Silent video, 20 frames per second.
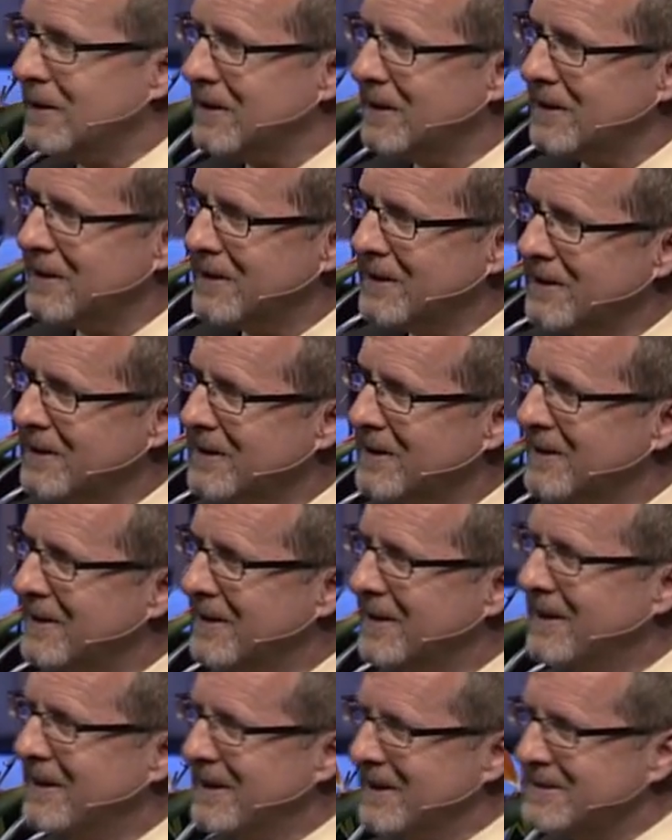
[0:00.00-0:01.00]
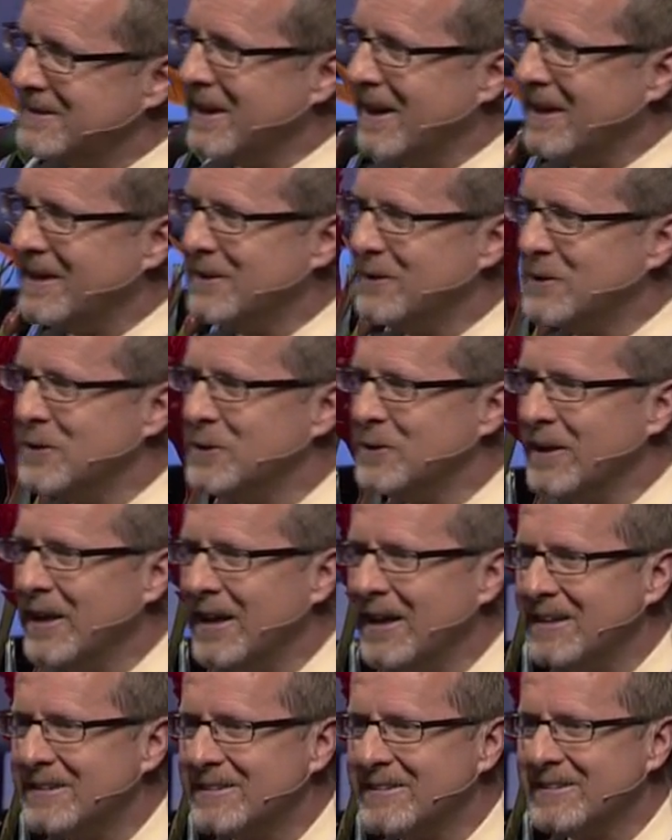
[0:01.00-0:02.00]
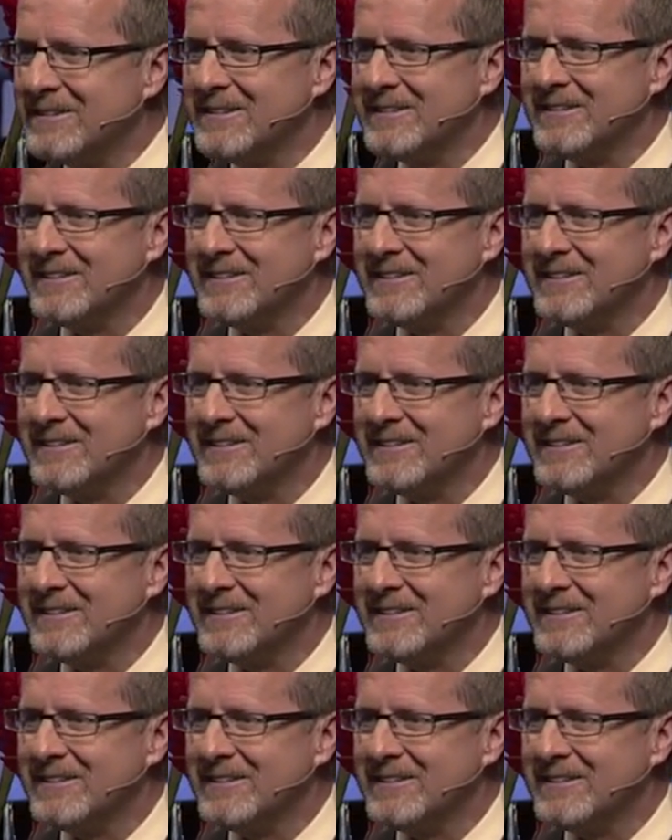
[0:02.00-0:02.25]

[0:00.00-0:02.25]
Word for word: so I can do that.